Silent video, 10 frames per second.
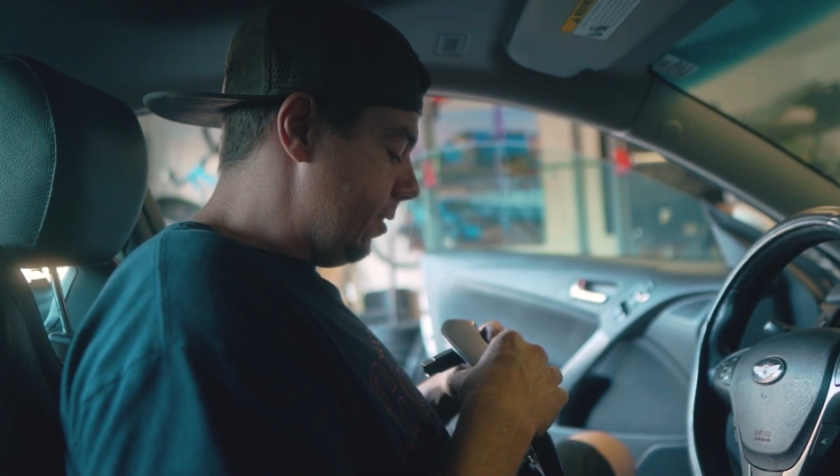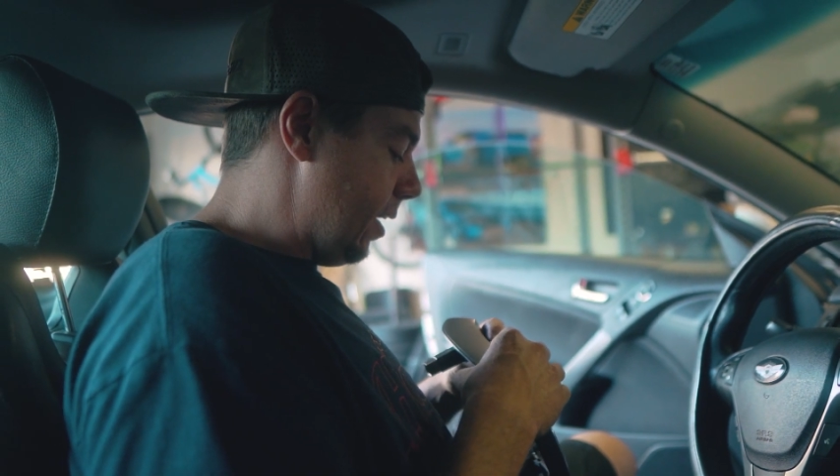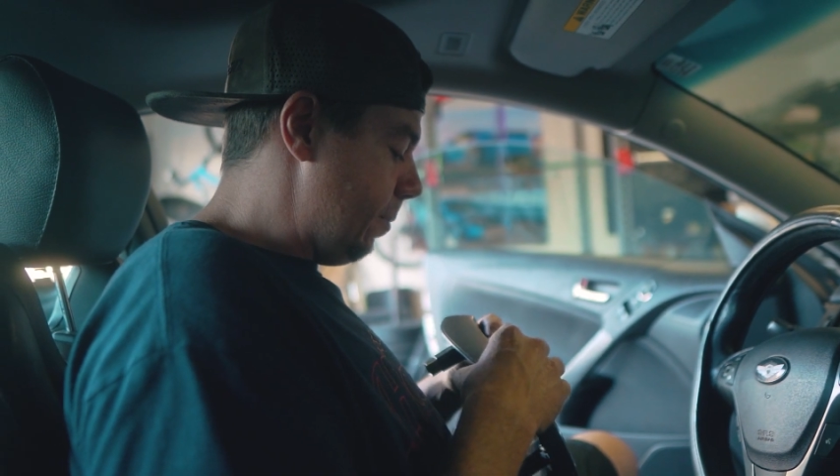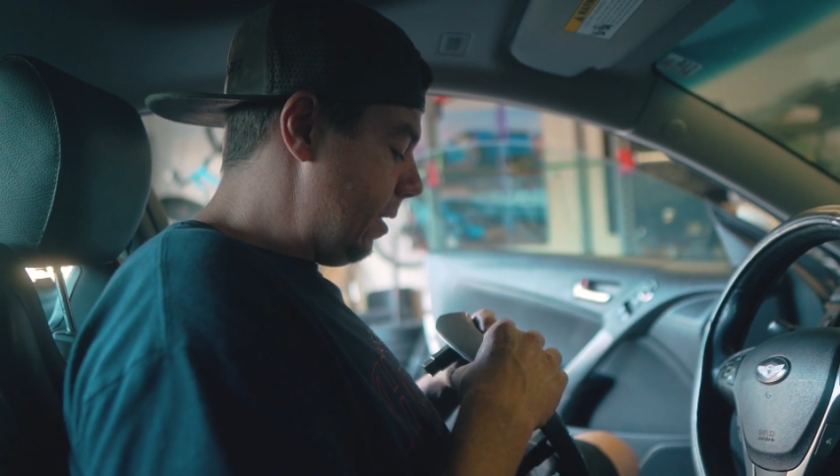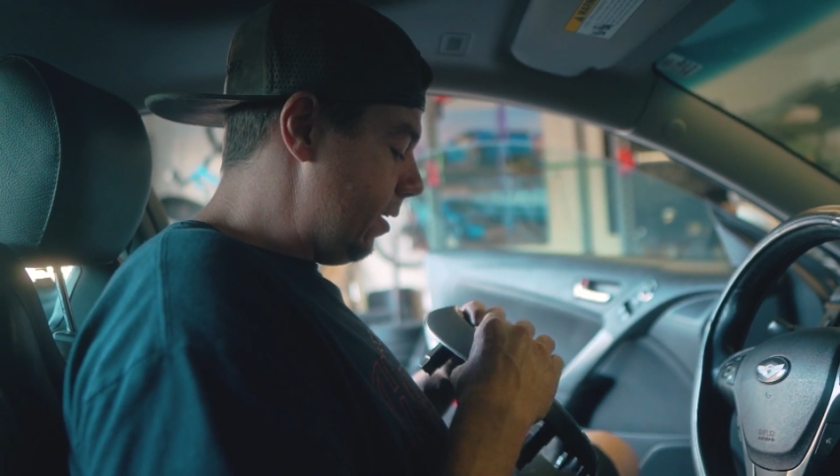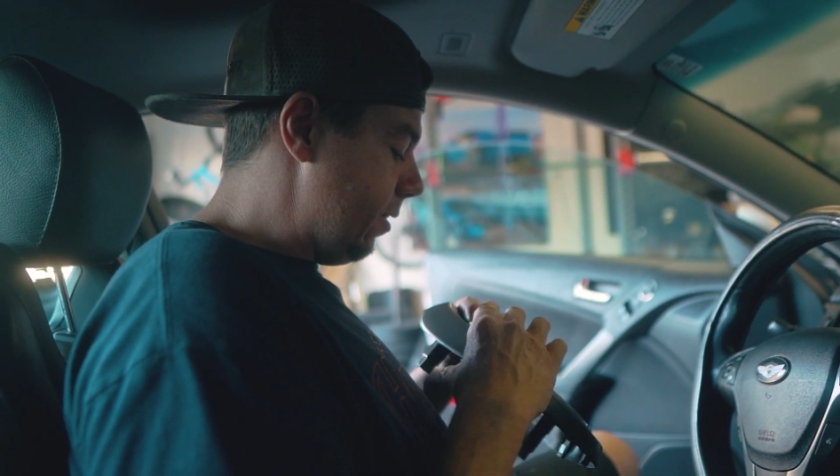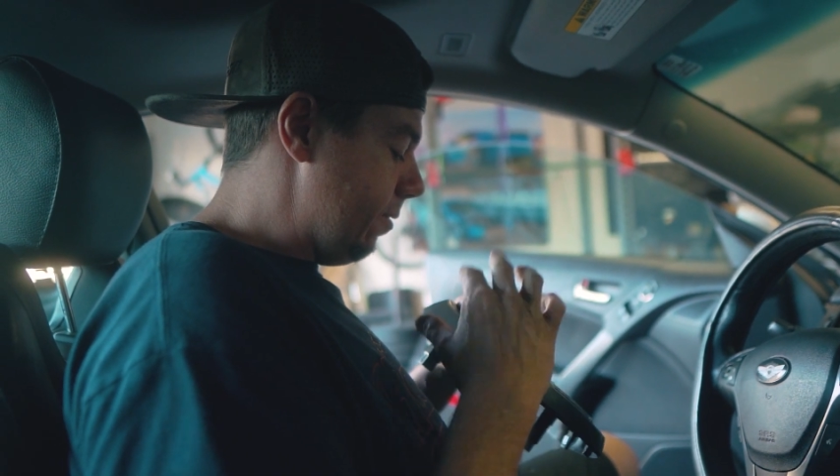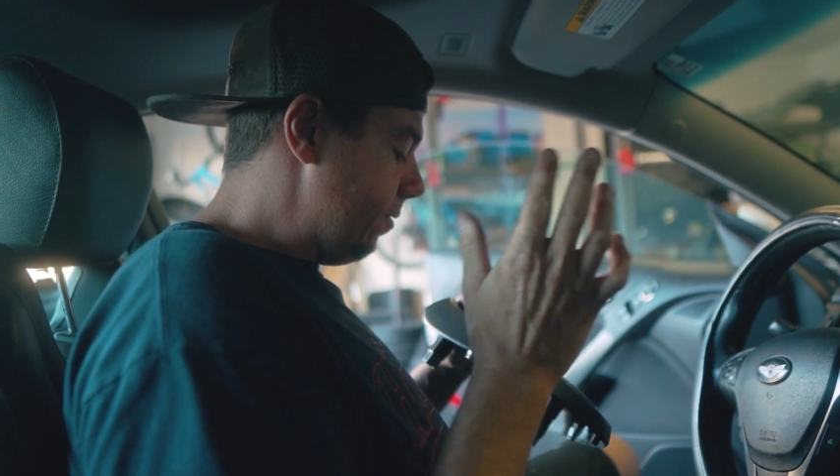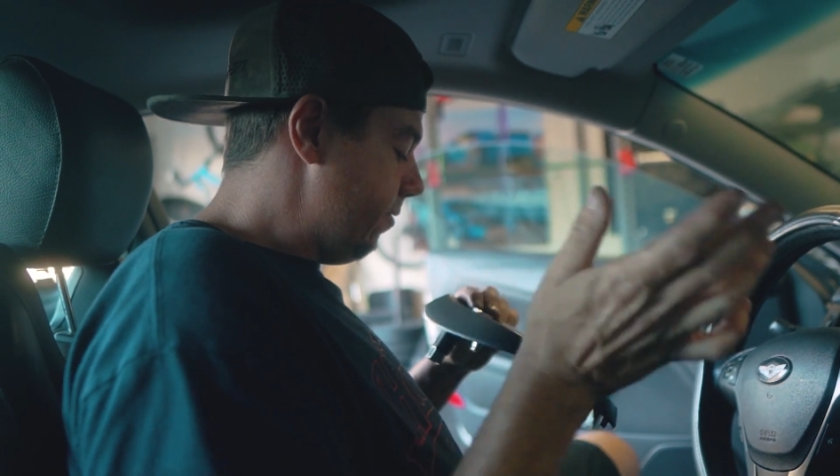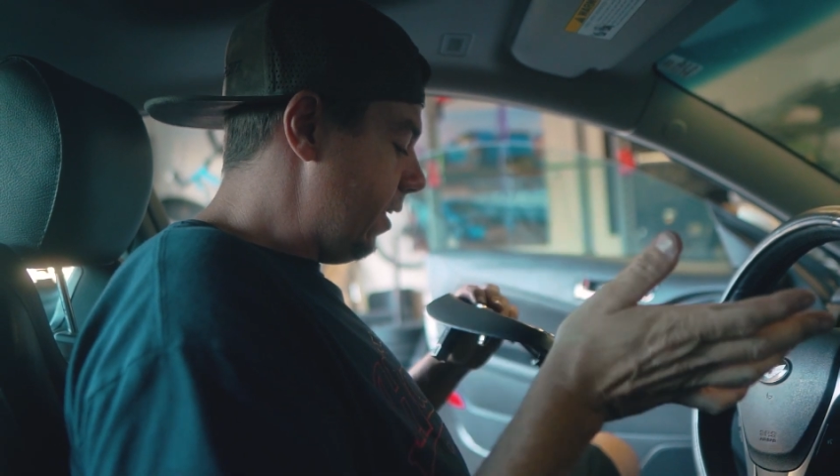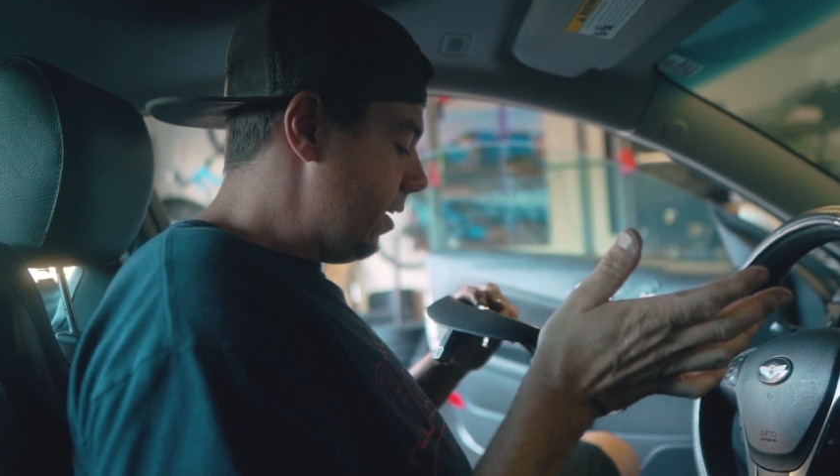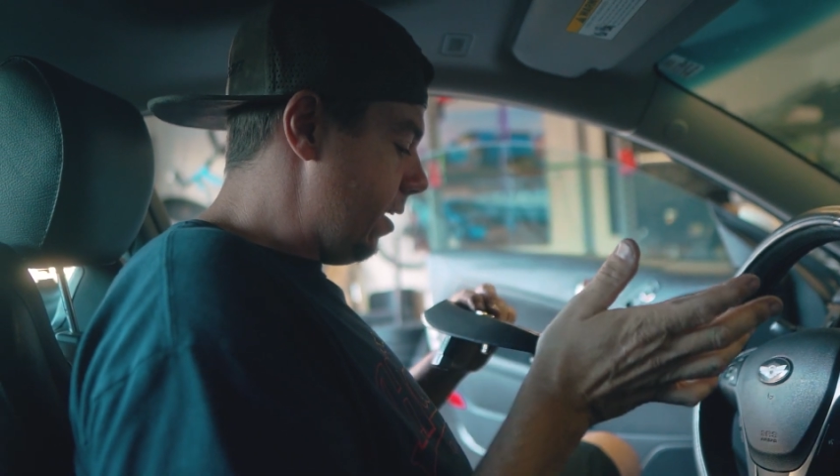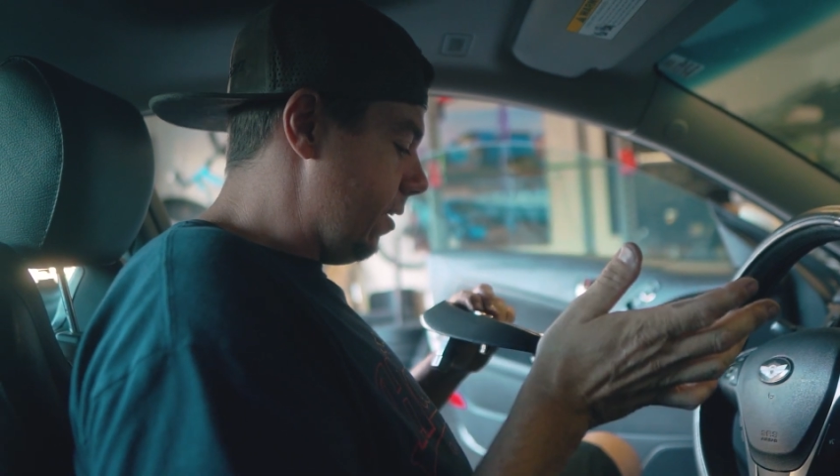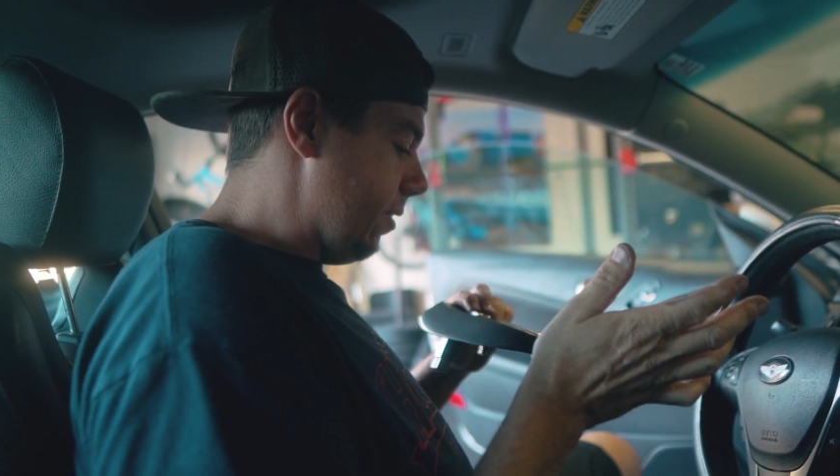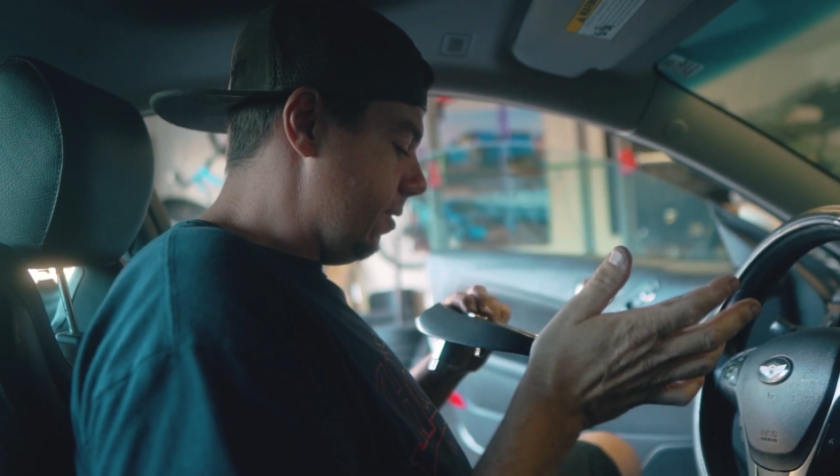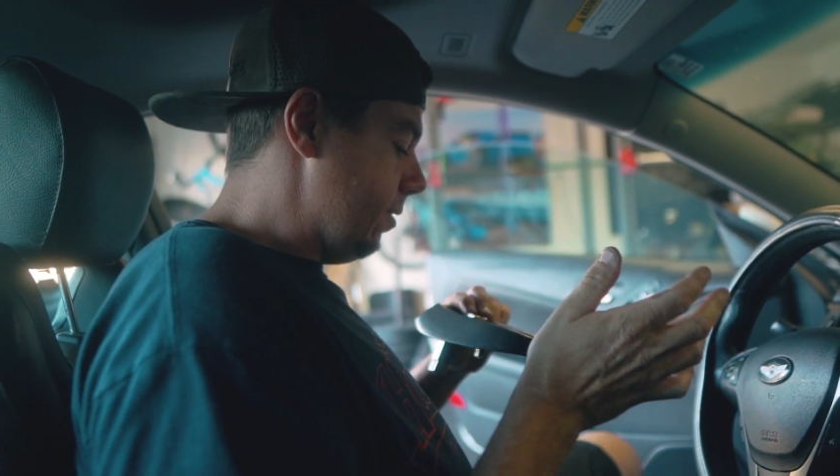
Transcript: Came out of the thin air.